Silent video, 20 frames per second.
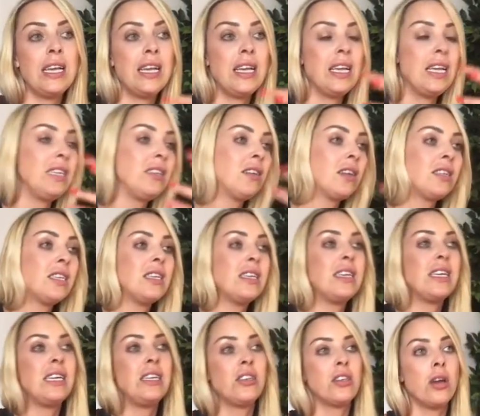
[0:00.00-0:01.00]
it doesn't
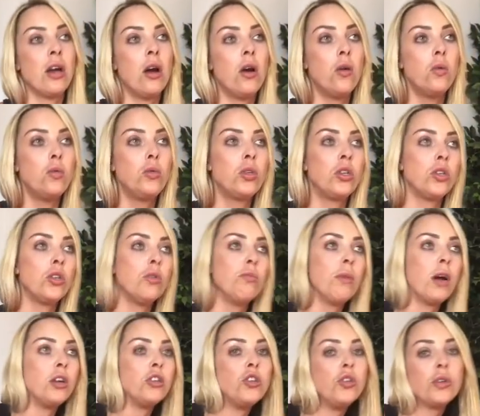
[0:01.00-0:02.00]
need to hold too
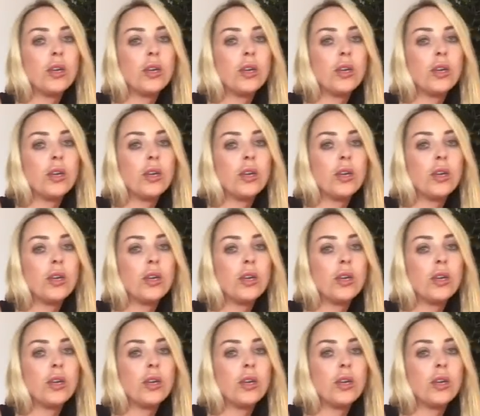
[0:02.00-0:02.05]
much.